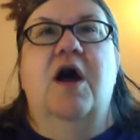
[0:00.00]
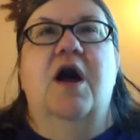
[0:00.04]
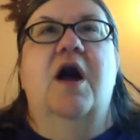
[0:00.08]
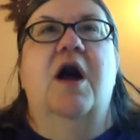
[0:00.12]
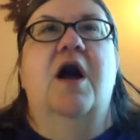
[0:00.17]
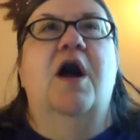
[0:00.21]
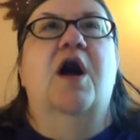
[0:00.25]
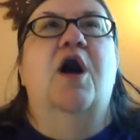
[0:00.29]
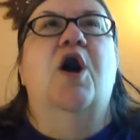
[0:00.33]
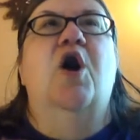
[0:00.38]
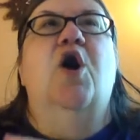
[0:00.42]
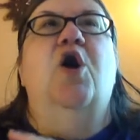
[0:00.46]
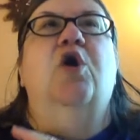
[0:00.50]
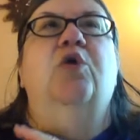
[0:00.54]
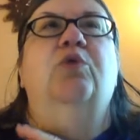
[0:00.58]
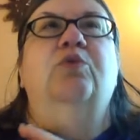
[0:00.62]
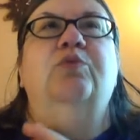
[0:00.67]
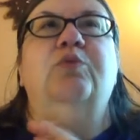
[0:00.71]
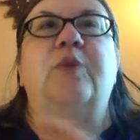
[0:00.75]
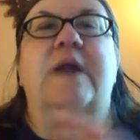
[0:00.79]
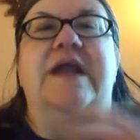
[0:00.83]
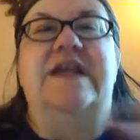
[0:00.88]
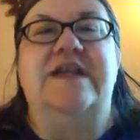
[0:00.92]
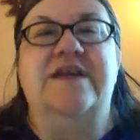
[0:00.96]
a
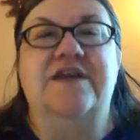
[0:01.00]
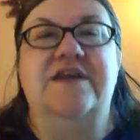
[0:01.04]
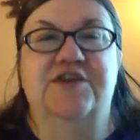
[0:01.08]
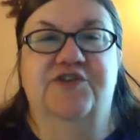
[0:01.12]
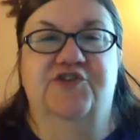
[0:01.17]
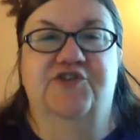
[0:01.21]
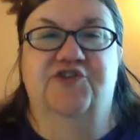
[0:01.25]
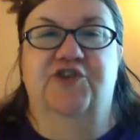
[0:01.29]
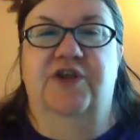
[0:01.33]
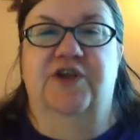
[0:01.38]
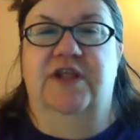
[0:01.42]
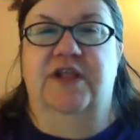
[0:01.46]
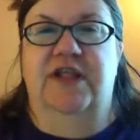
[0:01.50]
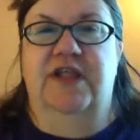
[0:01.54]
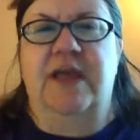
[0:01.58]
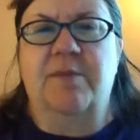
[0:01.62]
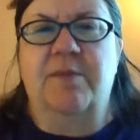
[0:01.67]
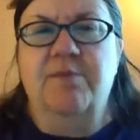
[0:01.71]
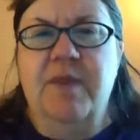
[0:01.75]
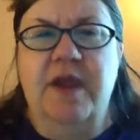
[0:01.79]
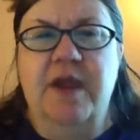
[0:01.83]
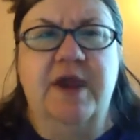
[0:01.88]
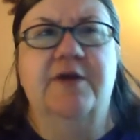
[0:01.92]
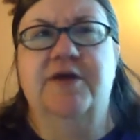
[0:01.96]
horrendous
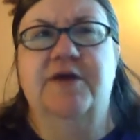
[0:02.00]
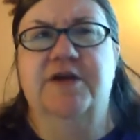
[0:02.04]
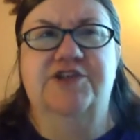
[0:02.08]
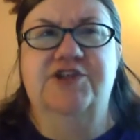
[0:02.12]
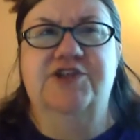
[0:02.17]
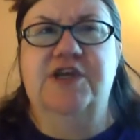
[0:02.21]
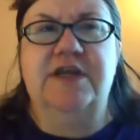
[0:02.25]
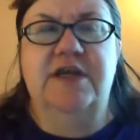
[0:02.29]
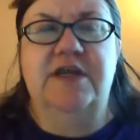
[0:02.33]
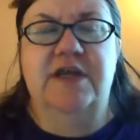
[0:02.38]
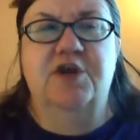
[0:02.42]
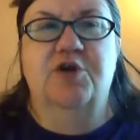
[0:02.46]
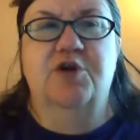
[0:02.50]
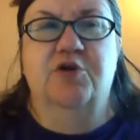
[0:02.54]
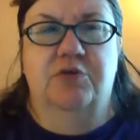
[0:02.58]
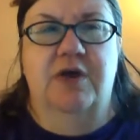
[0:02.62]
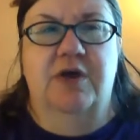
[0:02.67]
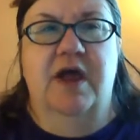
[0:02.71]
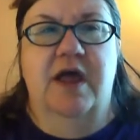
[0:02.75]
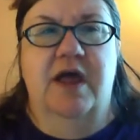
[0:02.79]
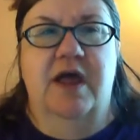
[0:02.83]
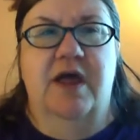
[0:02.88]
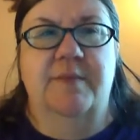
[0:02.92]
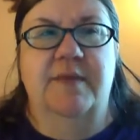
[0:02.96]
marriage-ending
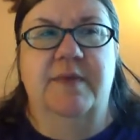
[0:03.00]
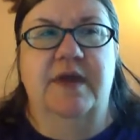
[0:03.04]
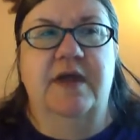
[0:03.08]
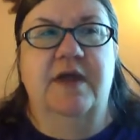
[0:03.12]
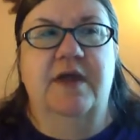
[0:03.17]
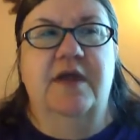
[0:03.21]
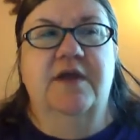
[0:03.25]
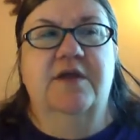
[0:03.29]
crime